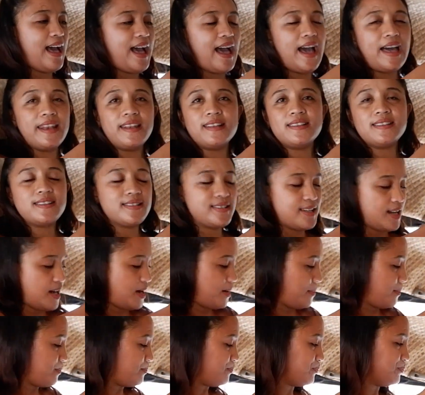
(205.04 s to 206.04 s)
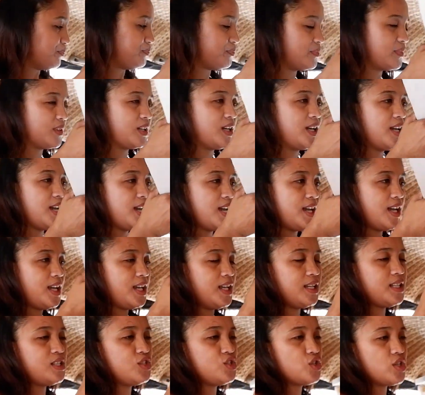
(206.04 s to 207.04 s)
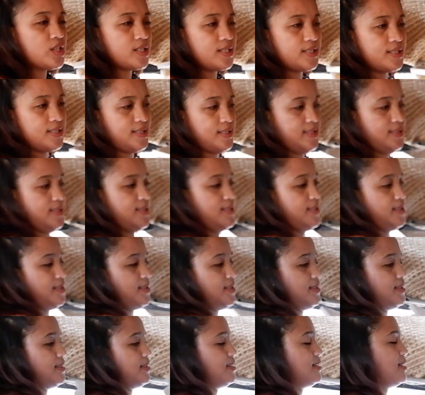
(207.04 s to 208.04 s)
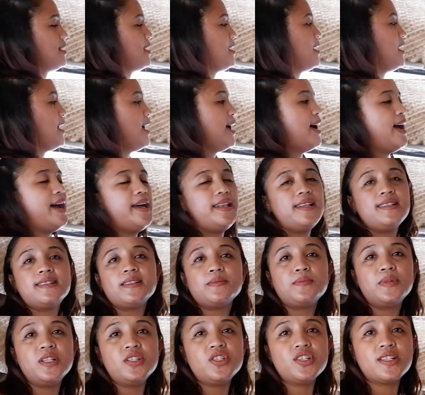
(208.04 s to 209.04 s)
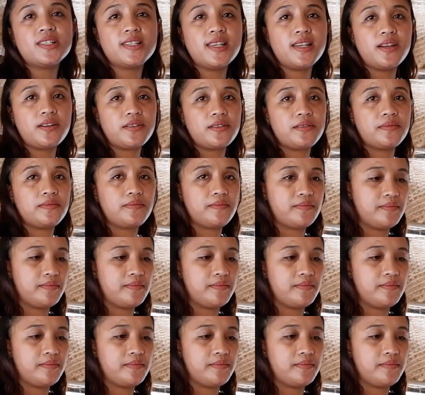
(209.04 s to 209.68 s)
added some hinges. Added some hinges here,